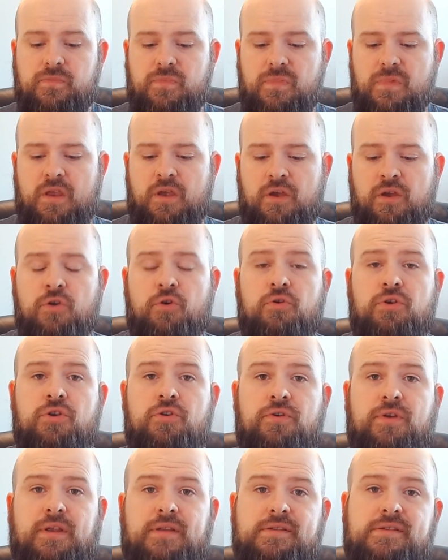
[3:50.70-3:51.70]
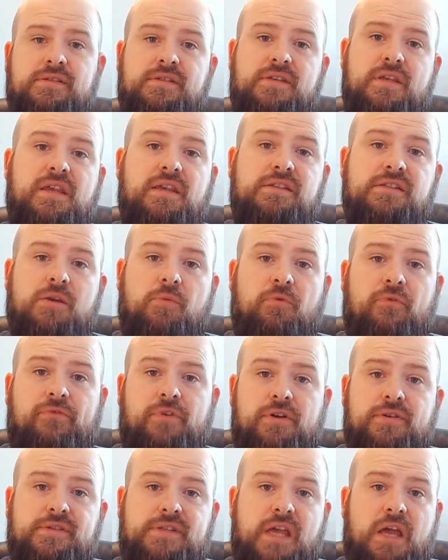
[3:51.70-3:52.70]
who you can see some of their
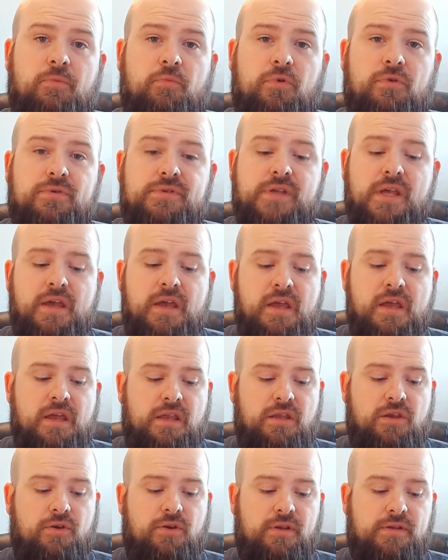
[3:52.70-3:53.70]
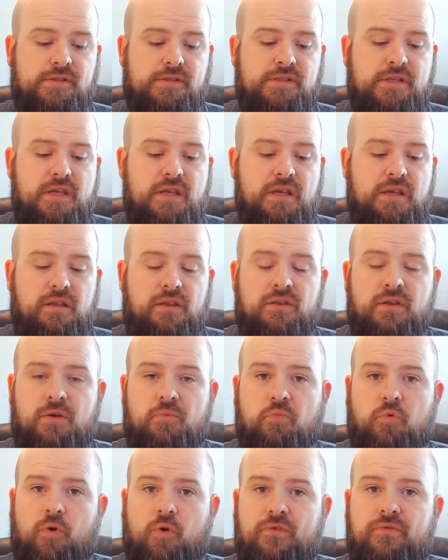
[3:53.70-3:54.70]
samples, you can see their
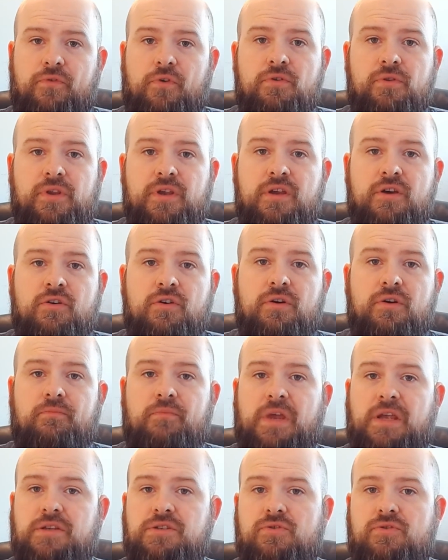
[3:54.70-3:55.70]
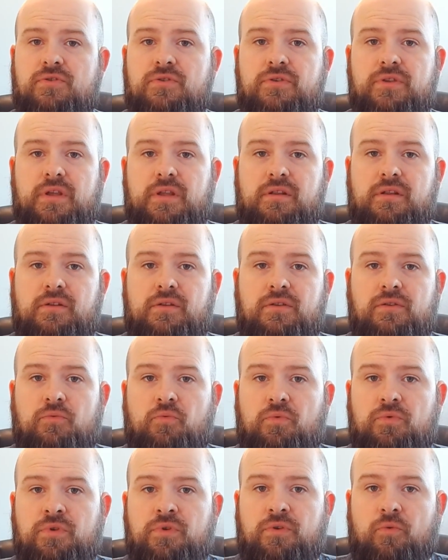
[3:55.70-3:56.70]
portfolio and make sure that
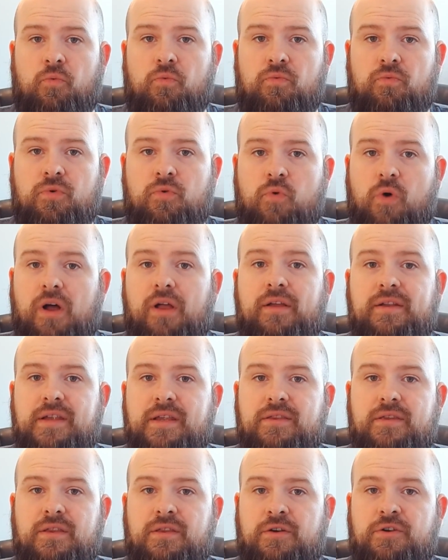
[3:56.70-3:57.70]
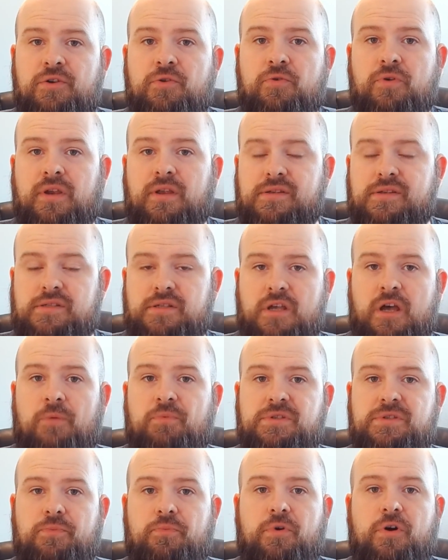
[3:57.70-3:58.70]
the quality that they're doing is up
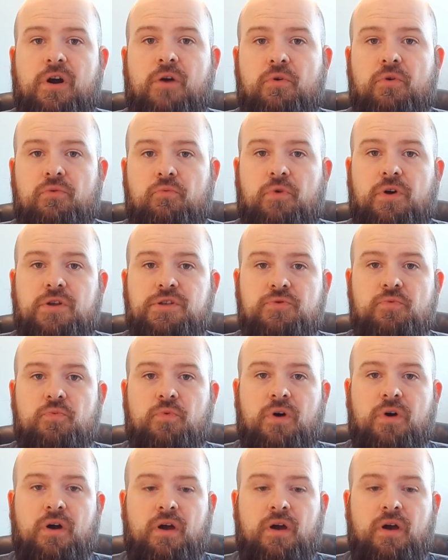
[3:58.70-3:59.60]
to par with what you want.